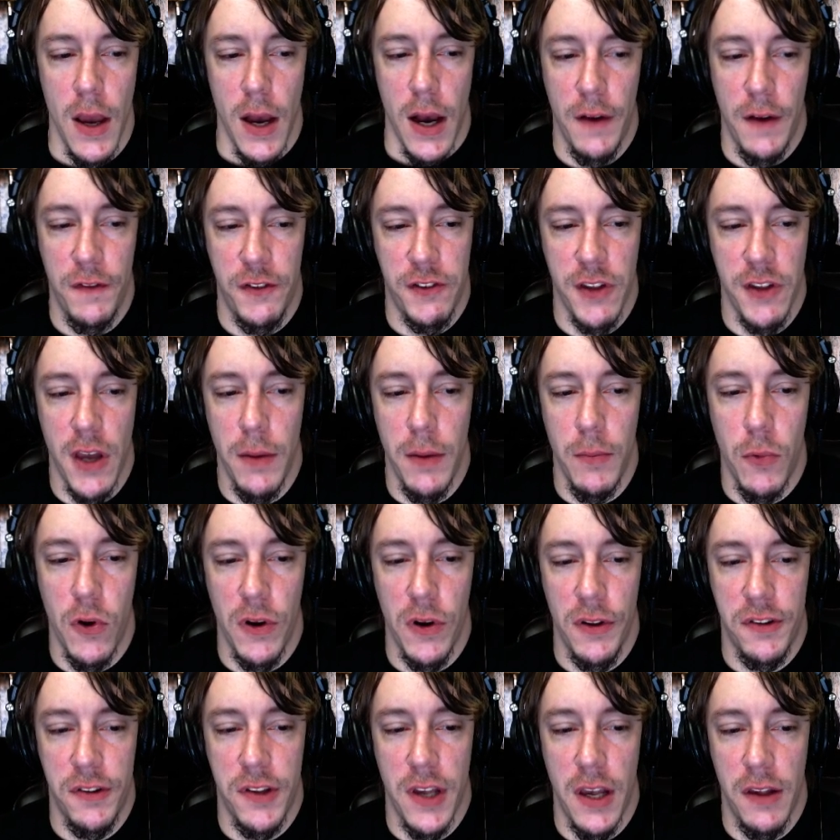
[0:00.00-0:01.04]
Of Sun,
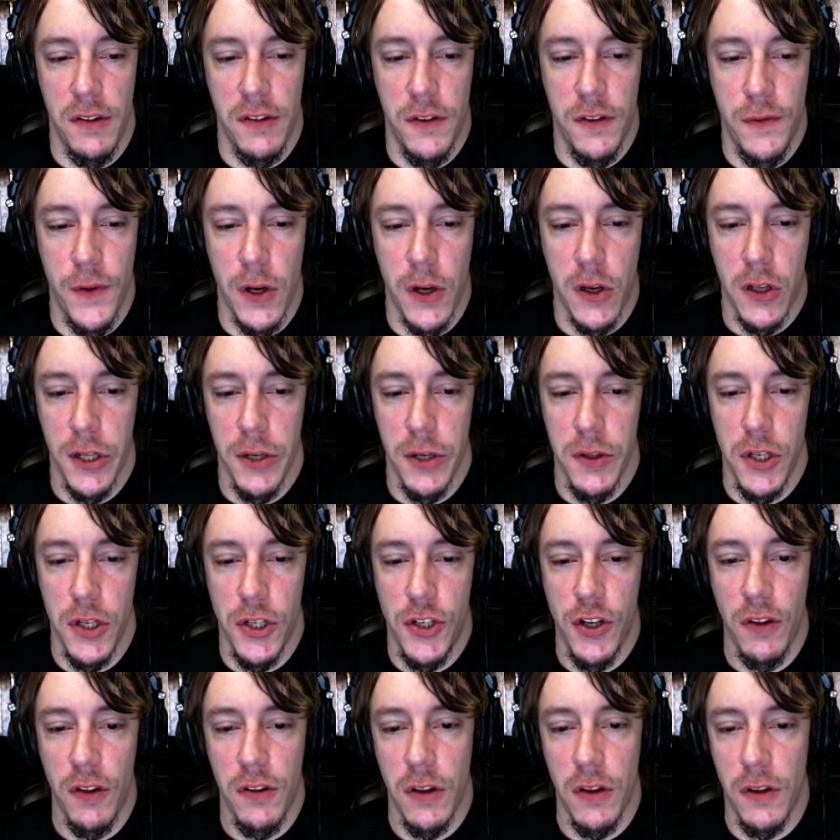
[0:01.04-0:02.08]
Morris says, it's very clear that
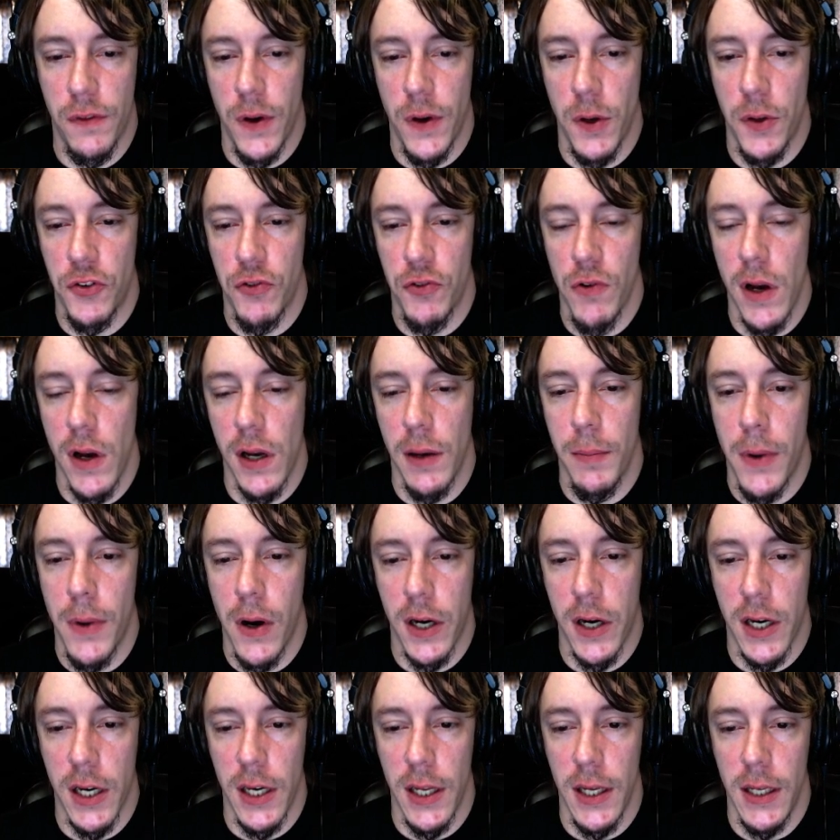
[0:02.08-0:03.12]
Justin is very strong at
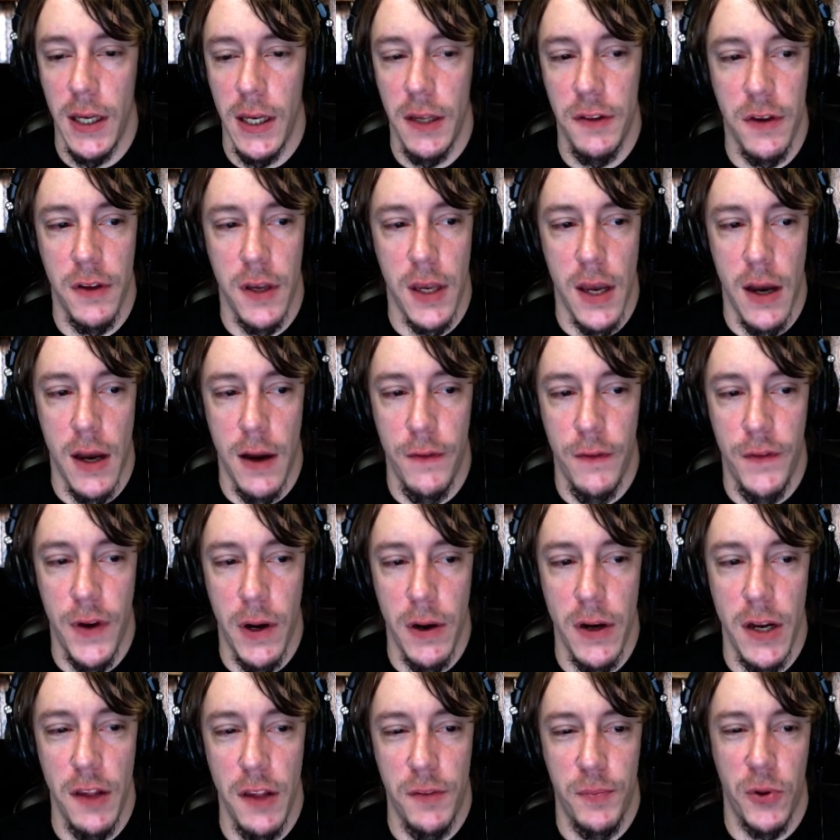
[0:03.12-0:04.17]
marketing. He has a uh,
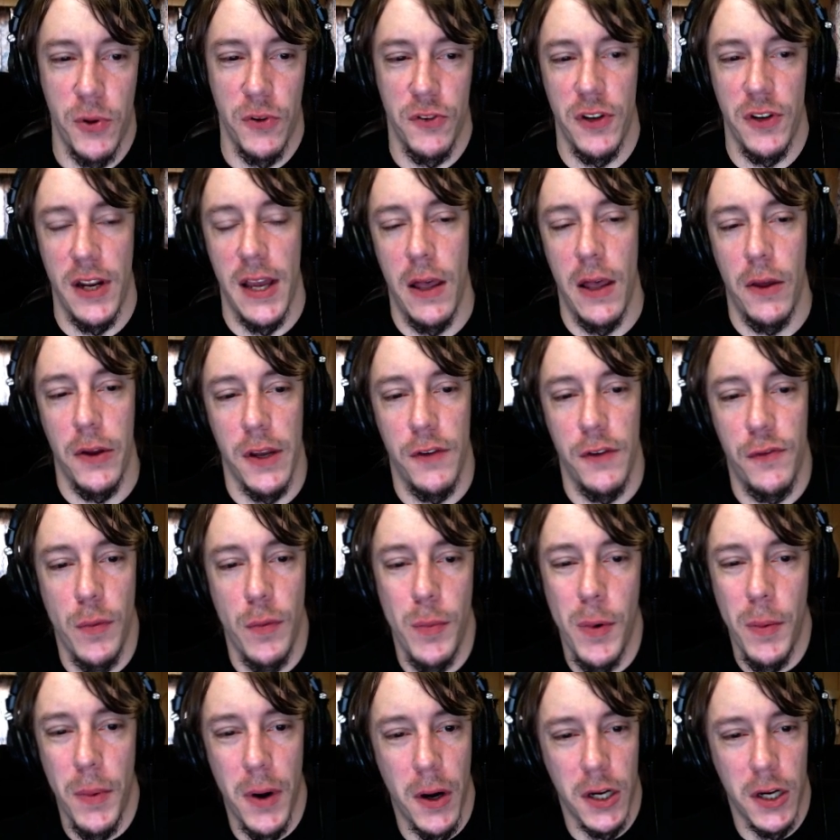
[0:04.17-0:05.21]
very nice personality
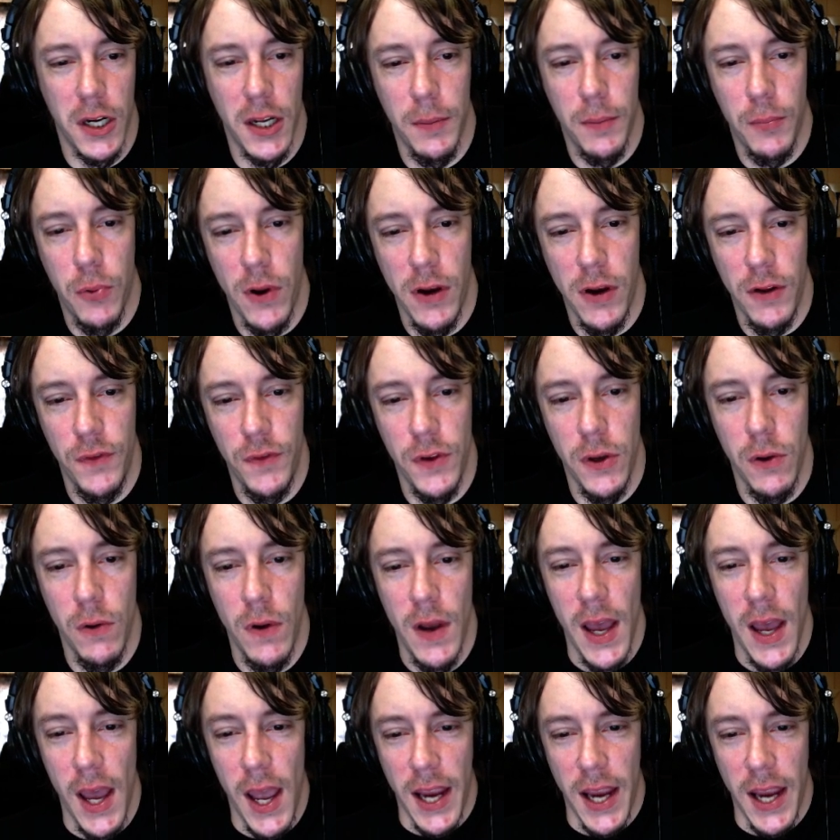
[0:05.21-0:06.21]
from a marketing point of view.